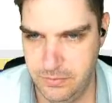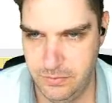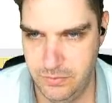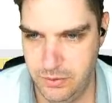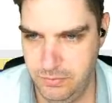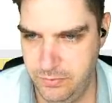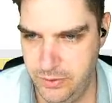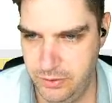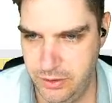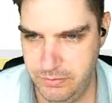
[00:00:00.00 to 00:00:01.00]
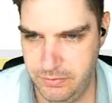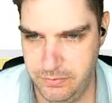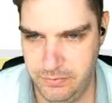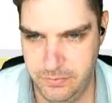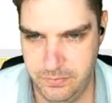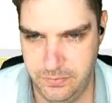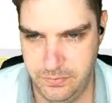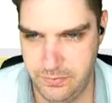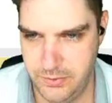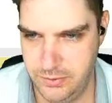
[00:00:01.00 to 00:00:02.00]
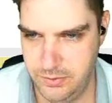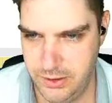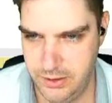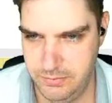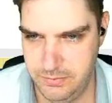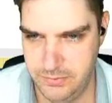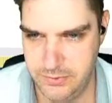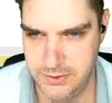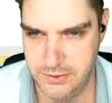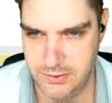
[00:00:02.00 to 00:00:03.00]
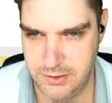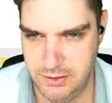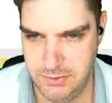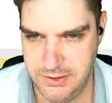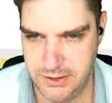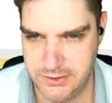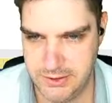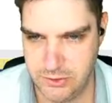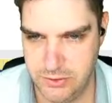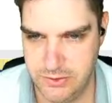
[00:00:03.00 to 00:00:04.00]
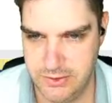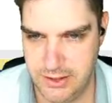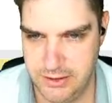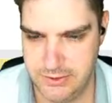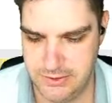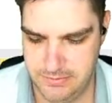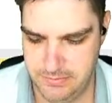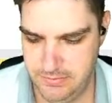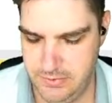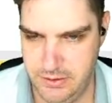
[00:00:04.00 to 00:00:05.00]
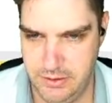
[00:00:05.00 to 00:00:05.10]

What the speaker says: nope, further up. This one here. Sys.dm exec sessions S. And